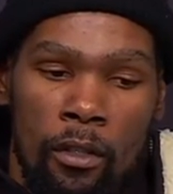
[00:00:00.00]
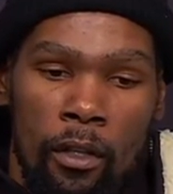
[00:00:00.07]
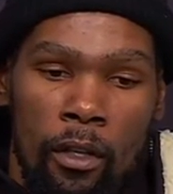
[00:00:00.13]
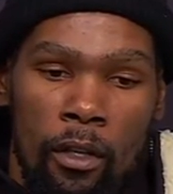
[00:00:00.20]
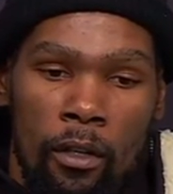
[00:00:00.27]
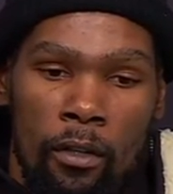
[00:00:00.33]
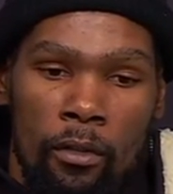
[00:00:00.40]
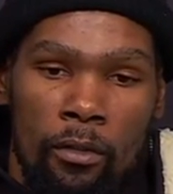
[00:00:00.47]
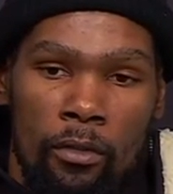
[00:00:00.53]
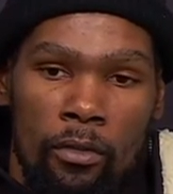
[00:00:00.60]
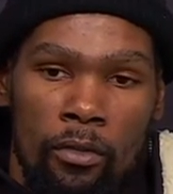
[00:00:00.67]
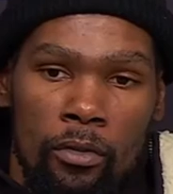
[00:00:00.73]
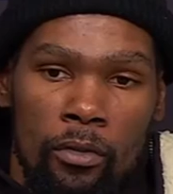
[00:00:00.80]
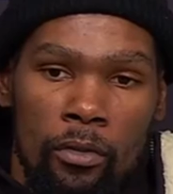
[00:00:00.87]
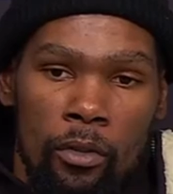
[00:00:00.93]

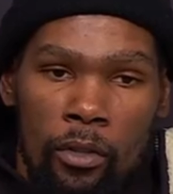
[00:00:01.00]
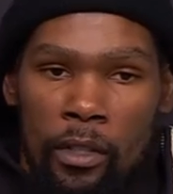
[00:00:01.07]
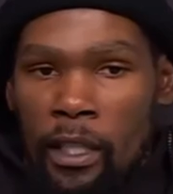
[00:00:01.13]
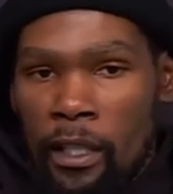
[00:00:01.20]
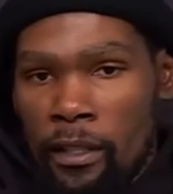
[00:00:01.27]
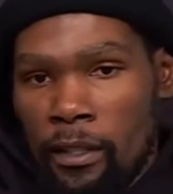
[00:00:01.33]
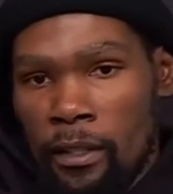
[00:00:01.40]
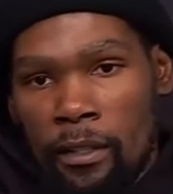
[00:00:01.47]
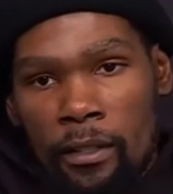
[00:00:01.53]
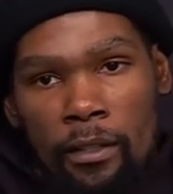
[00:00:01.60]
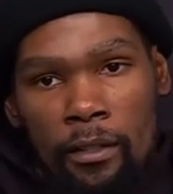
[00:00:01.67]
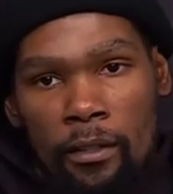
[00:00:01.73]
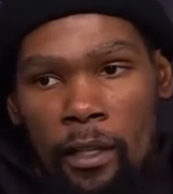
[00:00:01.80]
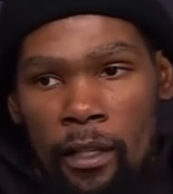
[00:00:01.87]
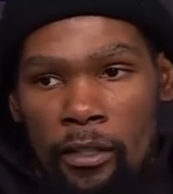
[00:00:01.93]
It's going to test
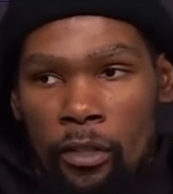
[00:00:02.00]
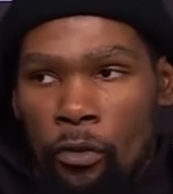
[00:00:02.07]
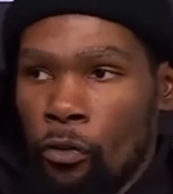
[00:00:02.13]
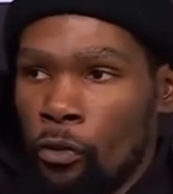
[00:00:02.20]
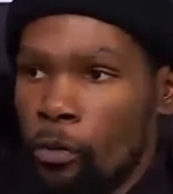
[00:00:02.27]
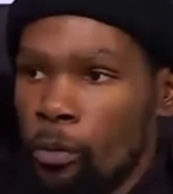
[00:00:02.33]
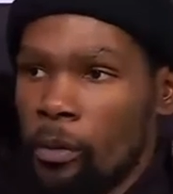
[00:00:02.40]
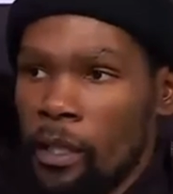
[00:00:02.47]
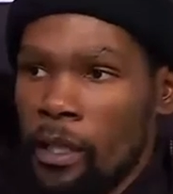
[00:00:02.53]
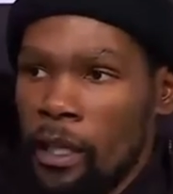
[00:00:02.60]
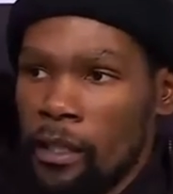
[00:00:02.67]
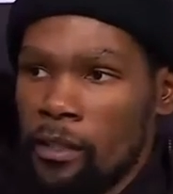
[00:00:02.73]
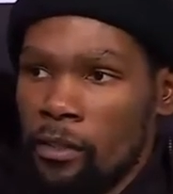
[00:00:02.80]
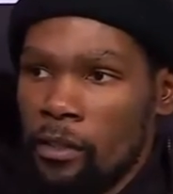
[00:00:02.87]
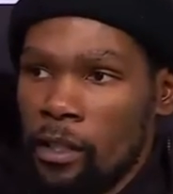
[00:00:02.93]
us as a group
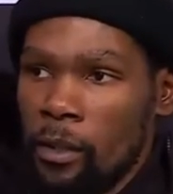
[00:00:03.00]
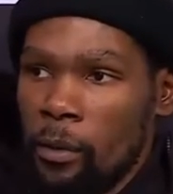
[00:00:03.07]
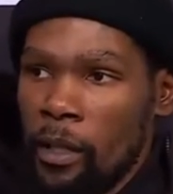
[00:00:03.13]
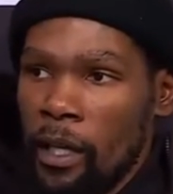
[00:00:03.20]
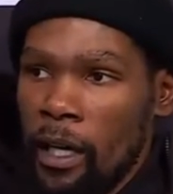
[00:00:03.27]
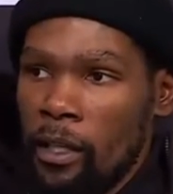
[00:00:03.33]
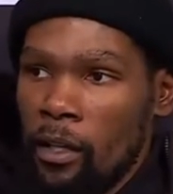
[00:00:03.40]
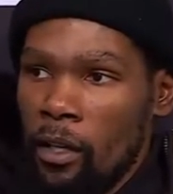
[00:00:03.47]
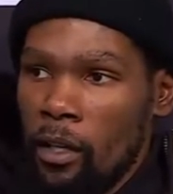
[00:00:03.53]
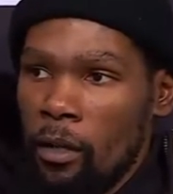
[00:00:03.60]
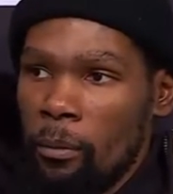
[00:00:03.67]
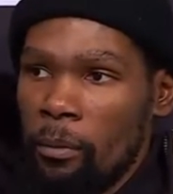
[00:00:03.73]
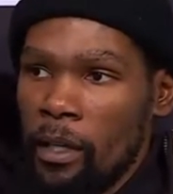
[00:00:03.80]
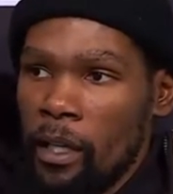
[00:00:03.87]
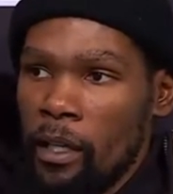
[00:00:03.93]
collectively. We got to
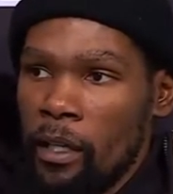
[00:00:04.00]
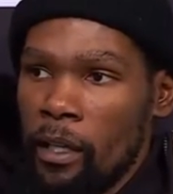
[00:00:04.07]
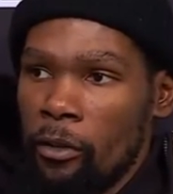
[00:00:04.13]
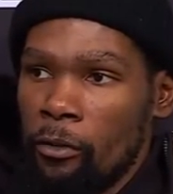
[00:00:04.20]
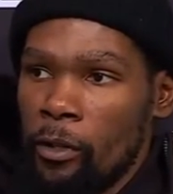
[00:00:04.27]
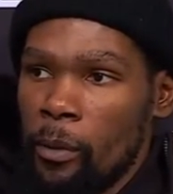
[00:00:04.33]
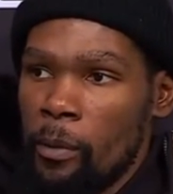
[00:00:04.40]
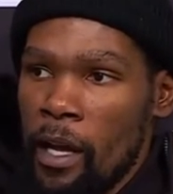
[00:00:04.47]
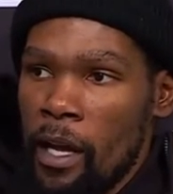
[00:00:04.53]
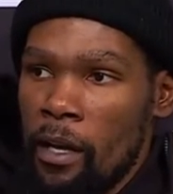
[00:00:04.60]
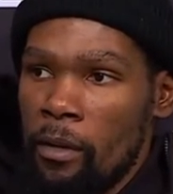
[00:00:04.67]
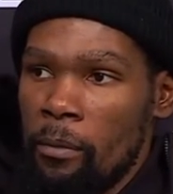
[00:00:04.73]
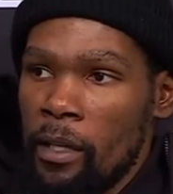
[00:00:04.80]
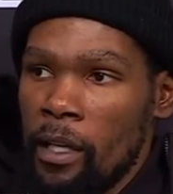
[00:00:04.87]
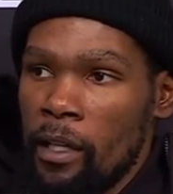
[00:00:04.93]
all be in there to
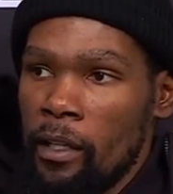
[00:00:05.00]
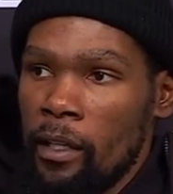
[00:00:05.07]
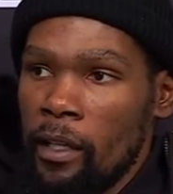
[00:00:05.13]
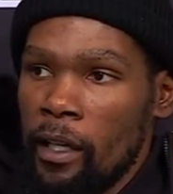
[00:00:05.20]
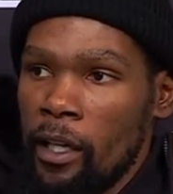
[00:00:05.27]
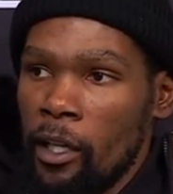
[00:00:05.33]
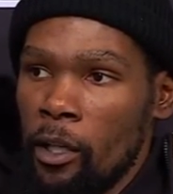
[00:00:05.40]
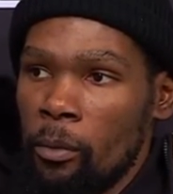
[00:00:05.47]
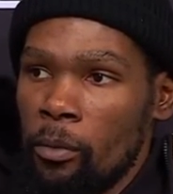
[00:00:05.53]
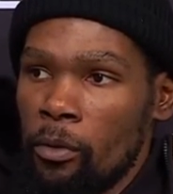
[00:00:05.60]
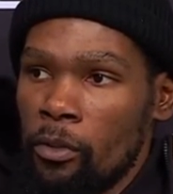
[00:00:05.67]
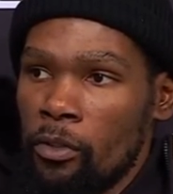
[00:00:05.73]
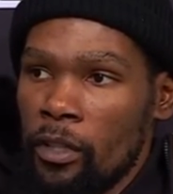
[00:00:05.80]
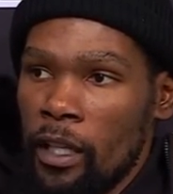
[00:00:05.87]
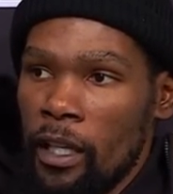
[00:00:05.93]
rebound, be in there to help
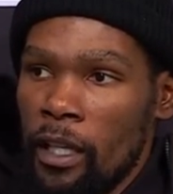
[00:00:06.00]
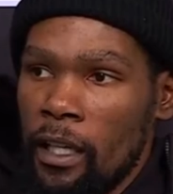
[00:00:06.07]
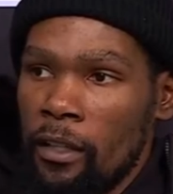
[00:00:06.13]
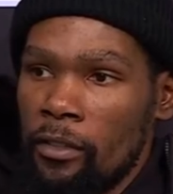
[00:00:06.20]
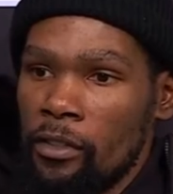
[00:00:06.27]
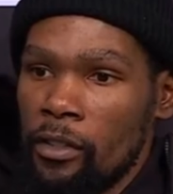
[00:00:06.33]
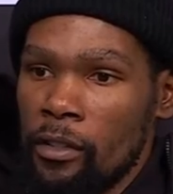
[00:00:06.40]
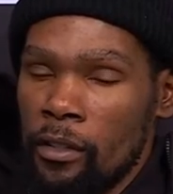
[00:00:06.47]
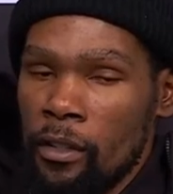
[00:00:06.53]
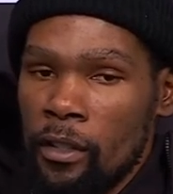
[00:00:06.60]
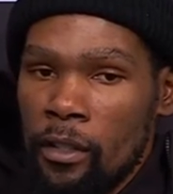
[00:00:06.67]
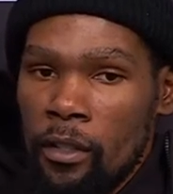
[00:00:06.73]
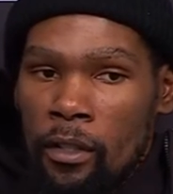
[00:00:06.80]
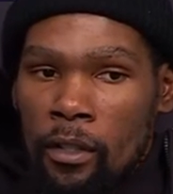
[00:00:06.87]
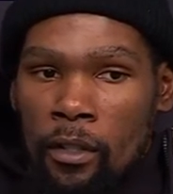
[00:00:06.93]
on drives. And,
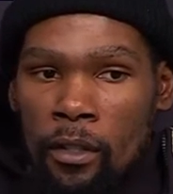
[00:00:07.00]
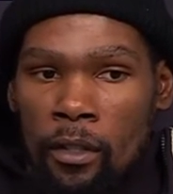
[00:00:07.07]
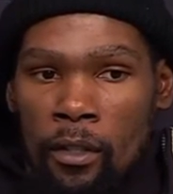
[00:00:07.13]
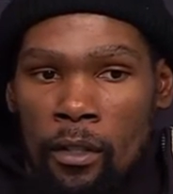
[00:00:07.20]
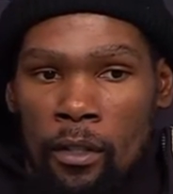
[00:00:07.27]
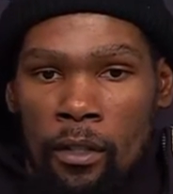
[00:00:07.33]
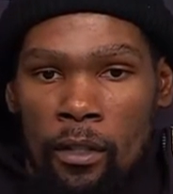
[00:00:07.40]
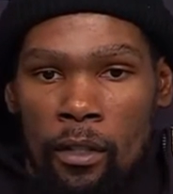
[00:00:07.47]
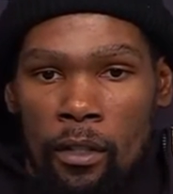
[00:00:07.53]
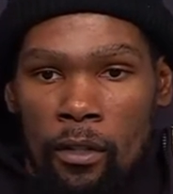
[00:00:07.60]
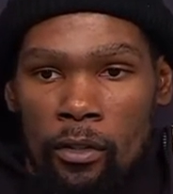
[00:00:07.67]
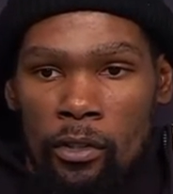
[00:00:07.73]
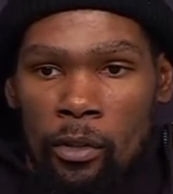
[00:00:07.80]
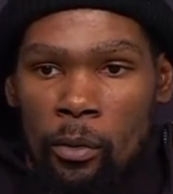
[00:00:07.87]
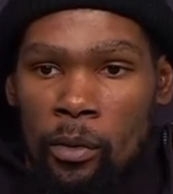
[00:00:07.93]
you
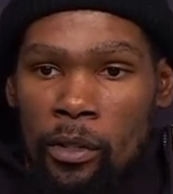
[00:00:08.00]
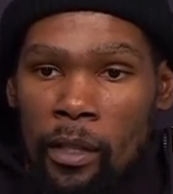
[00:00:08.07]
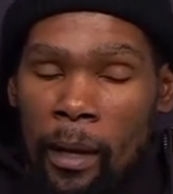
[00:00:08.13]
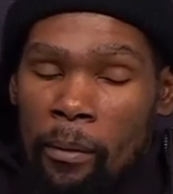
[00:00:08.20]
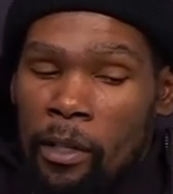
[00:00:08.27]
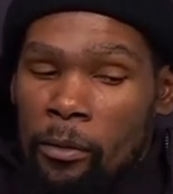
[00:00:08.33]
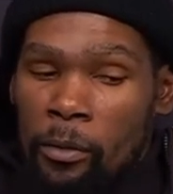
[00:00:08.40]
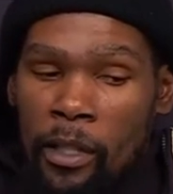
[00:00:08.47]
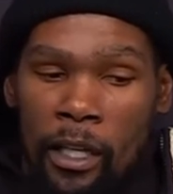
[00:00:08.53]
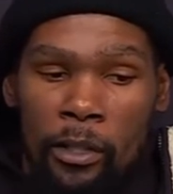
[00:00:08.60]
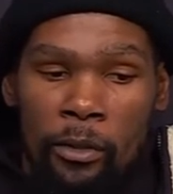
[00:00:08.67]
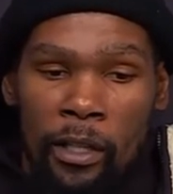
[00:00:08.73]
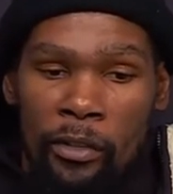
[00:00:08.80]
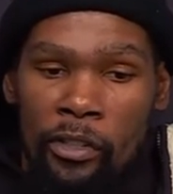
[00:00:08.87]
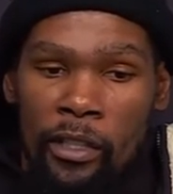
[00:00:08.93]
know, so that means we got
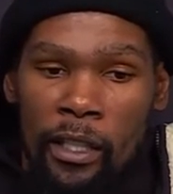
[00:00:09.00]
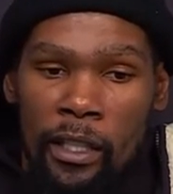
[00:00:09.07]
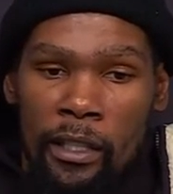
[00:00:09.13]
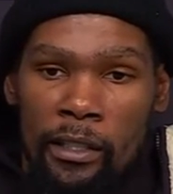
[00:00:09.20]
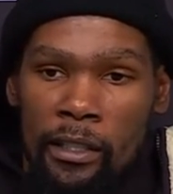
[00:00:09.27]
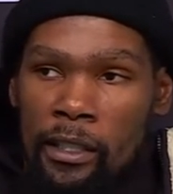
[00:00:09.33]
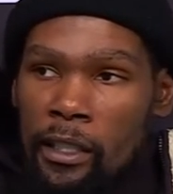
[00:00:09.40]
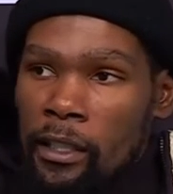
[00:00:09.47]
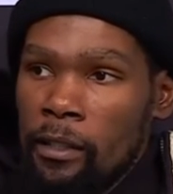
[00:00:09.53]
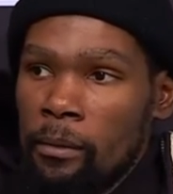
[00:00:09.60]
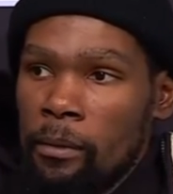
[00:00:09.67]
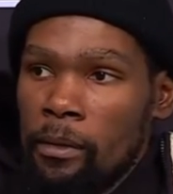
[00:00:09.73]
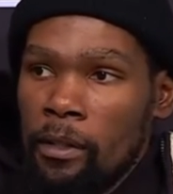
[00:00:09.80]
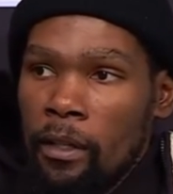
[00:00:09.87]
to do everything as a team.